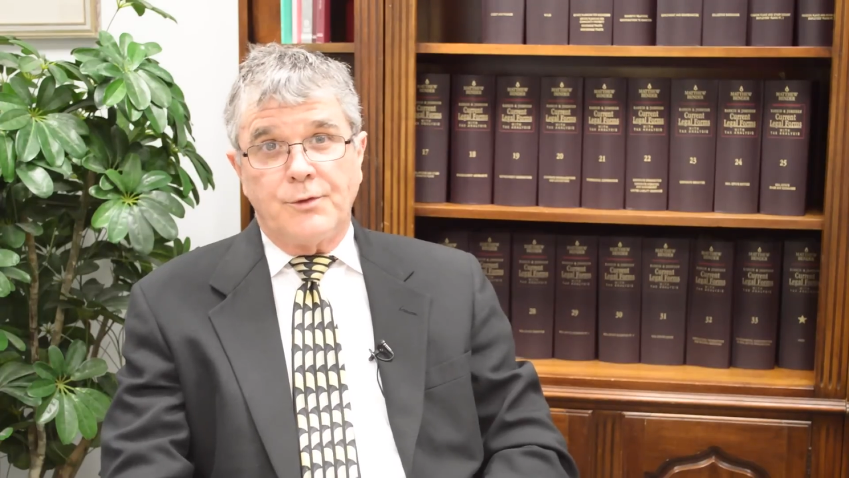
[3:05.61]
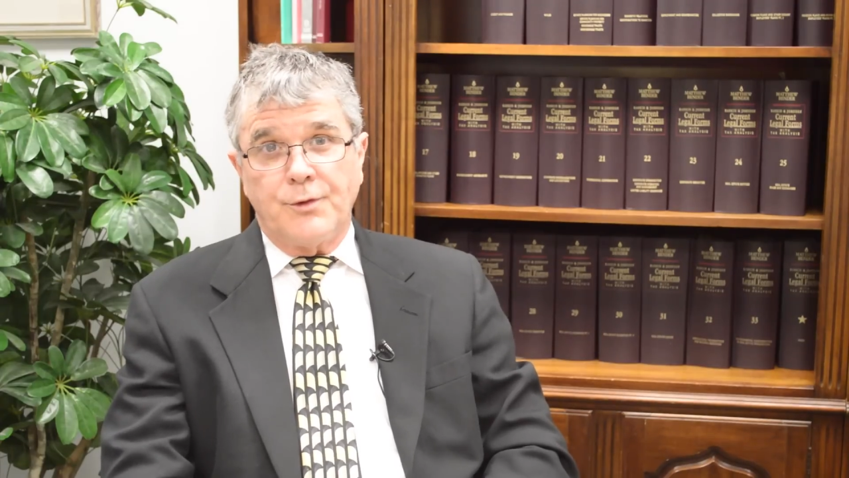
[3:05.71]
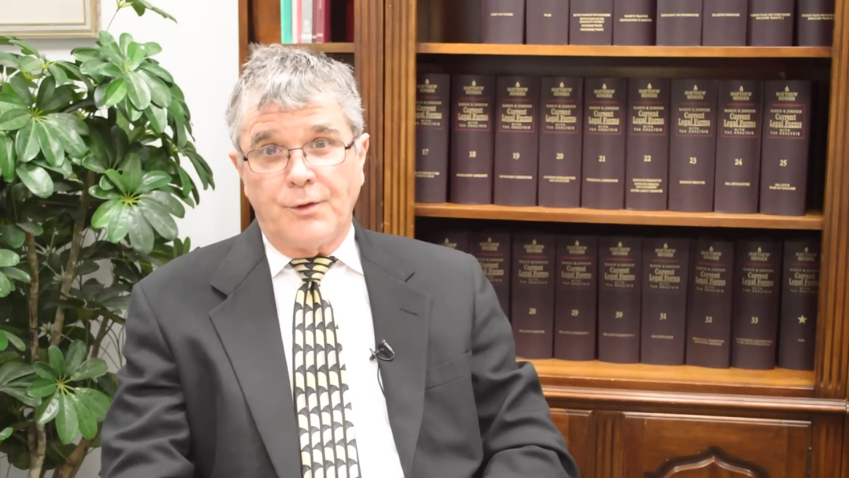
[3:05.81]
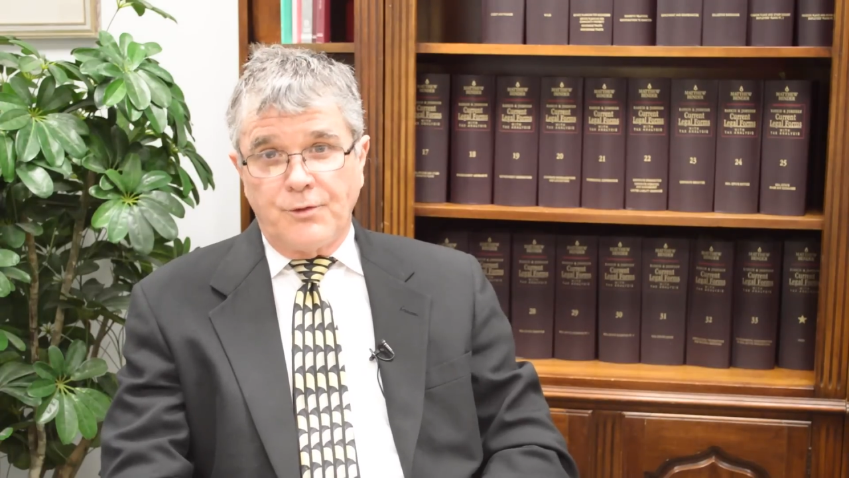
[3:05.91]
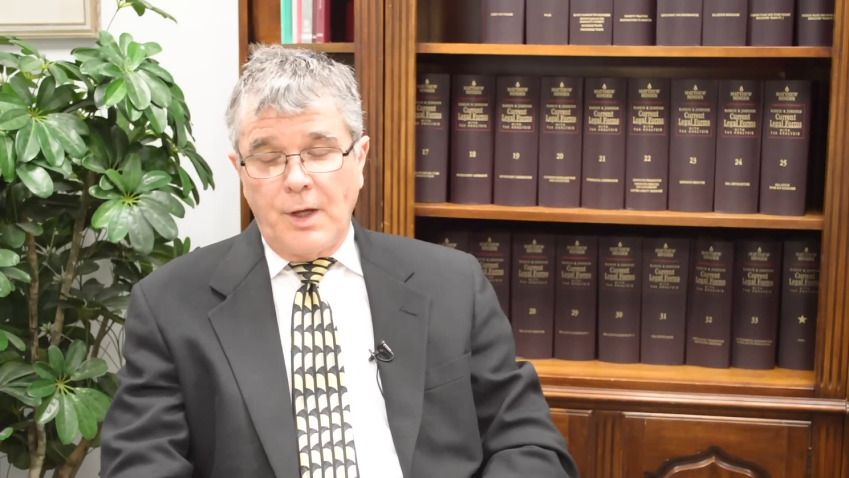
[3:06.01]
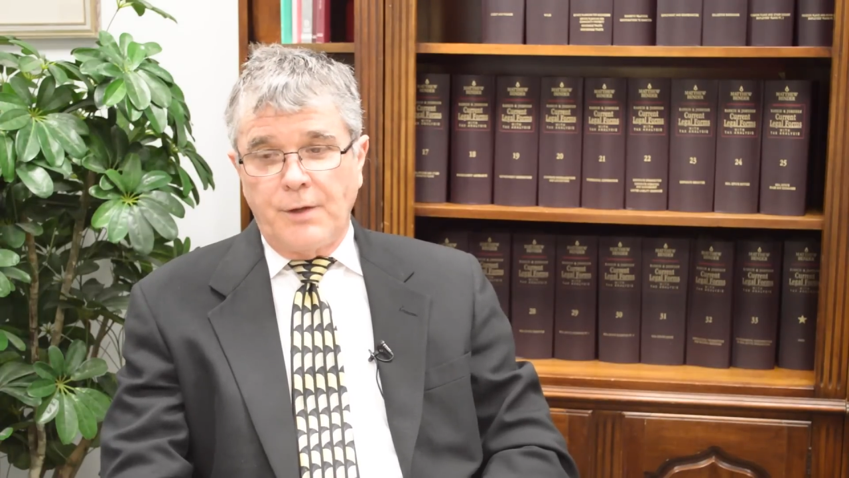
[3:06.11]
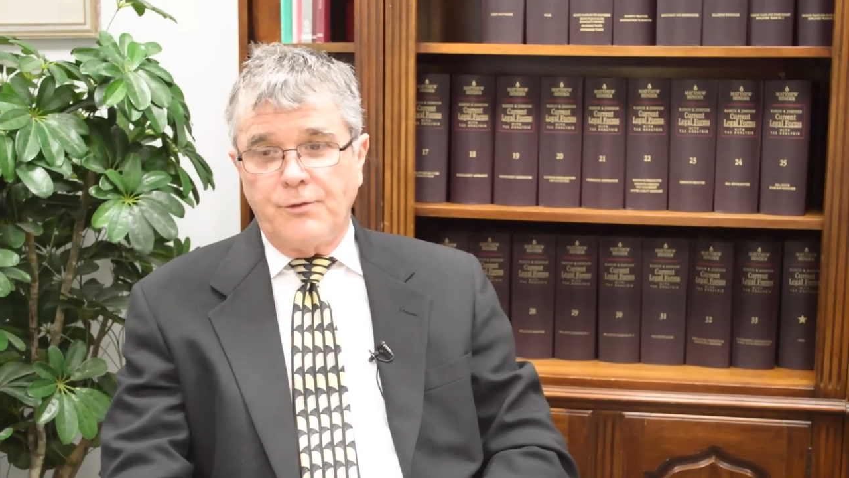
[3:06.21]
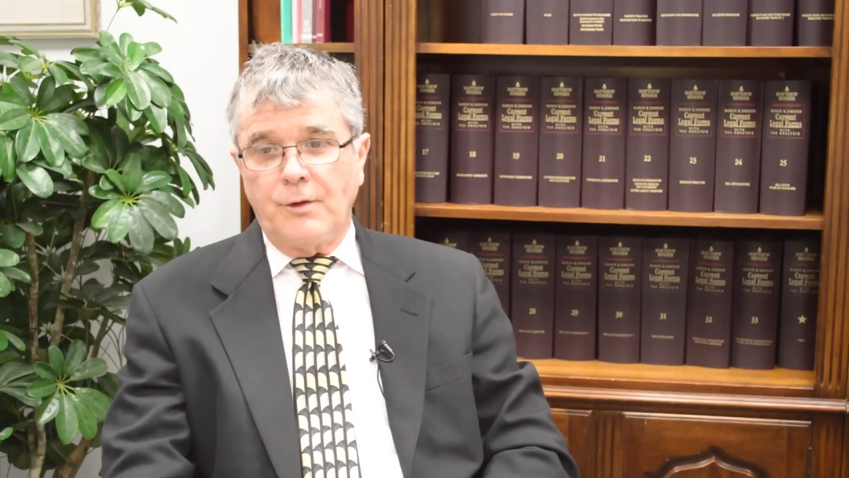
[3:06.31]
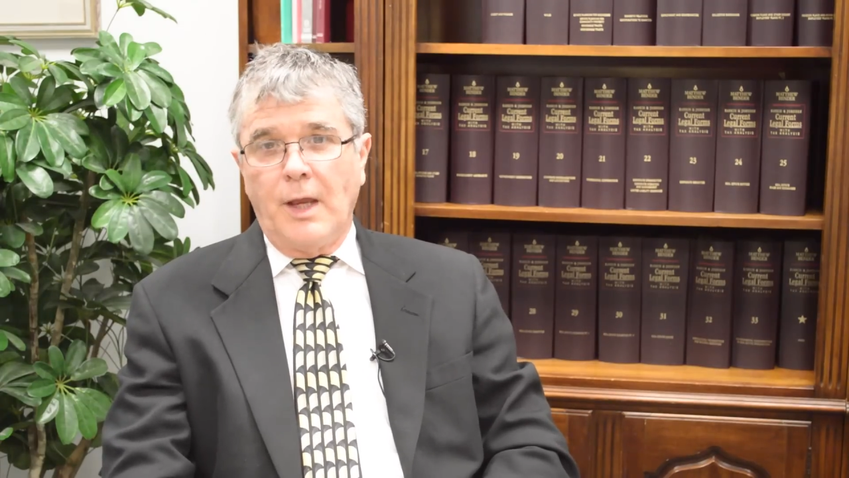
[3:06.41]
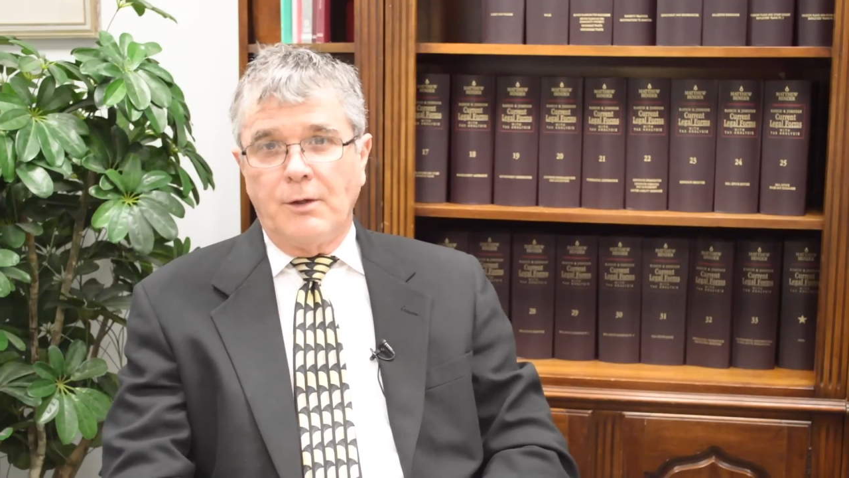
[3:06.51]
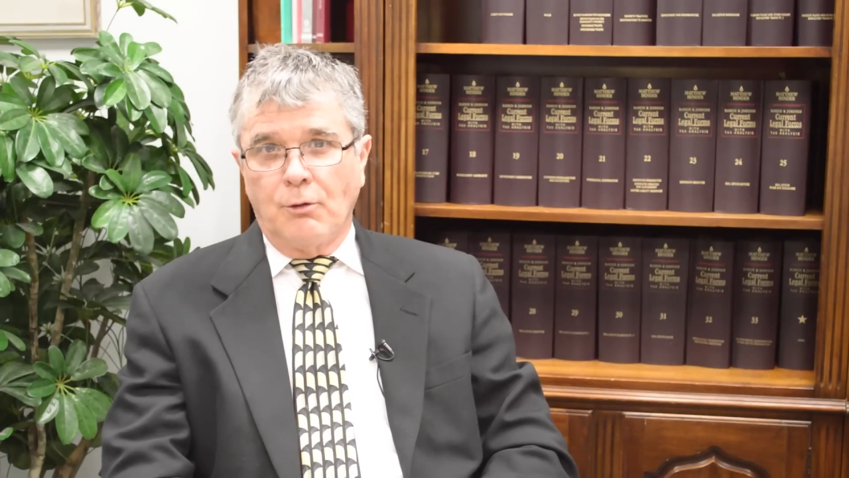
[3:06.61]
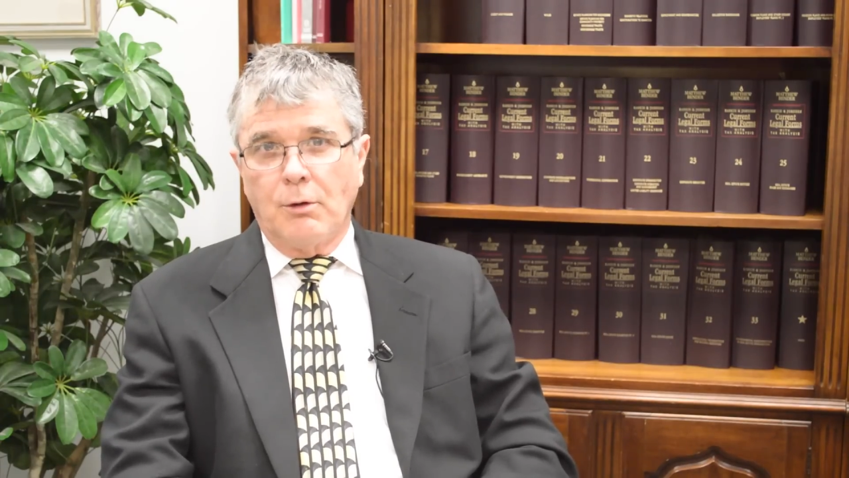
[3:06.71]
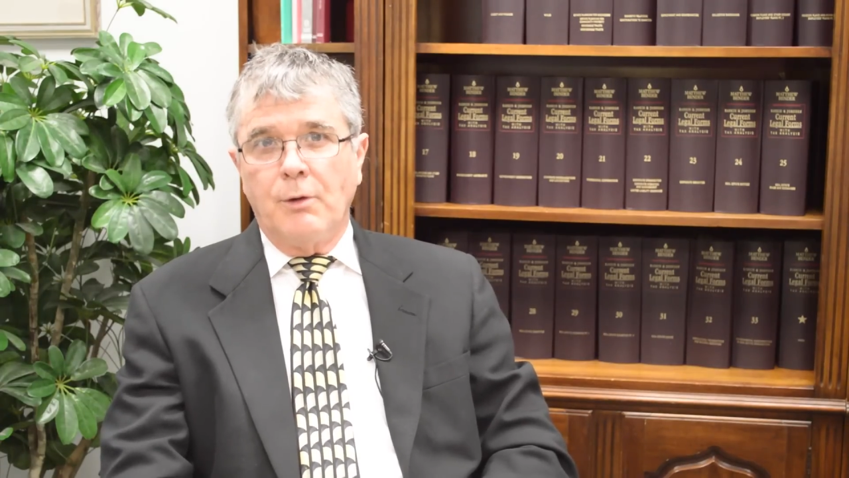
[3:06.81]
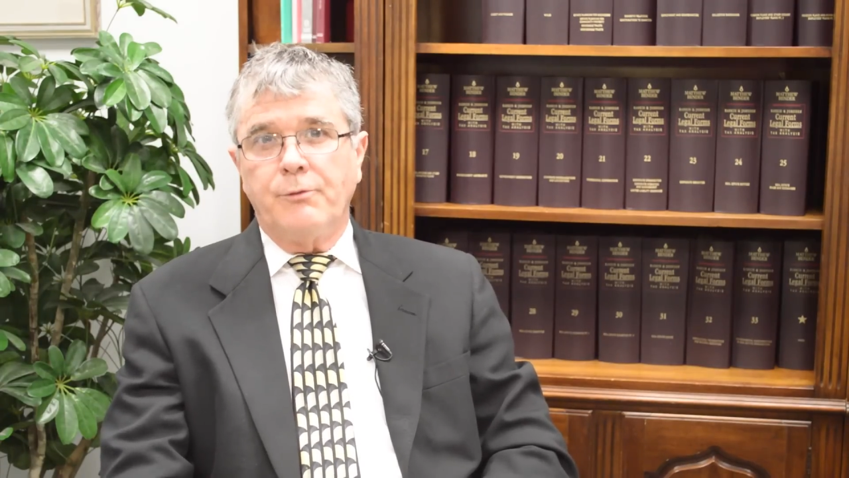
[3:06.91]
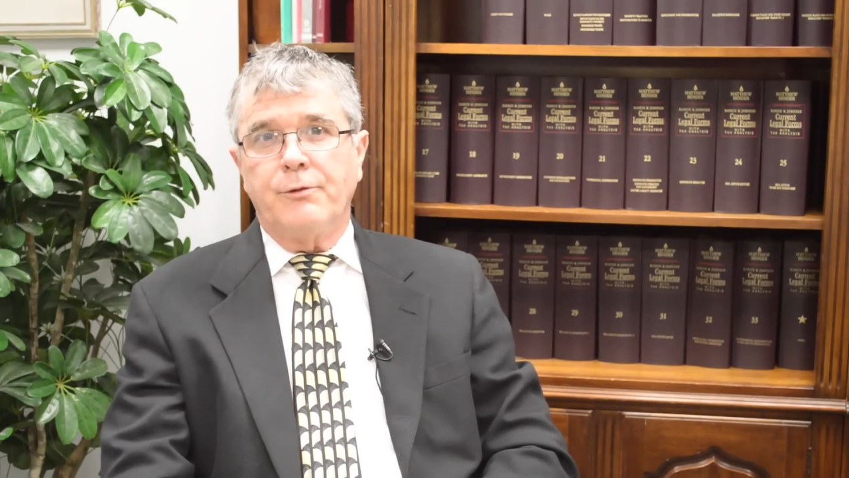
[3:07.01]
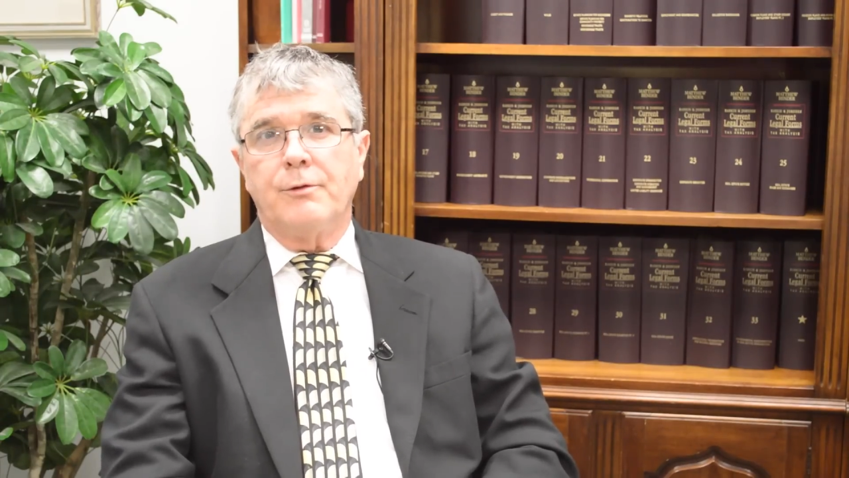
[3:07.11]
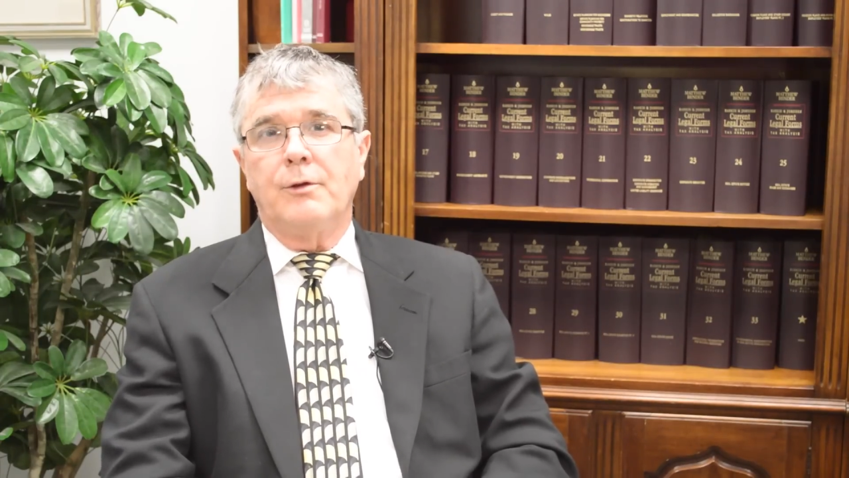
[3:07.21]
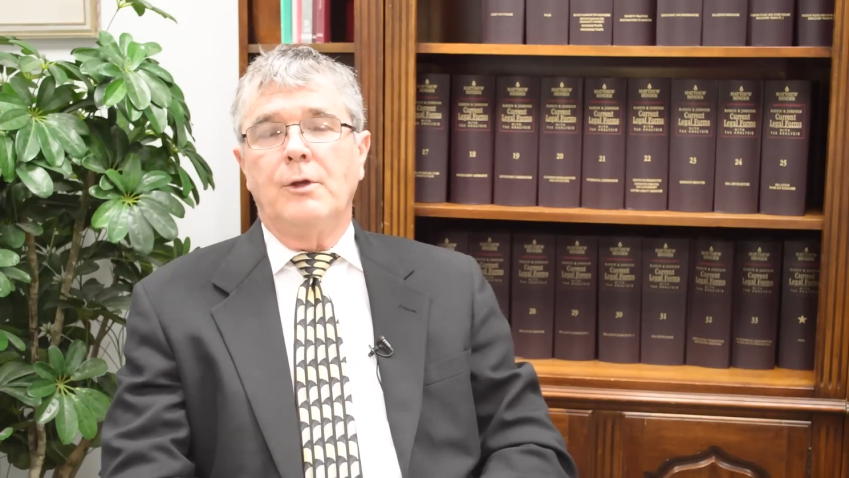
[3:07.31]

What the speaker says: success and growth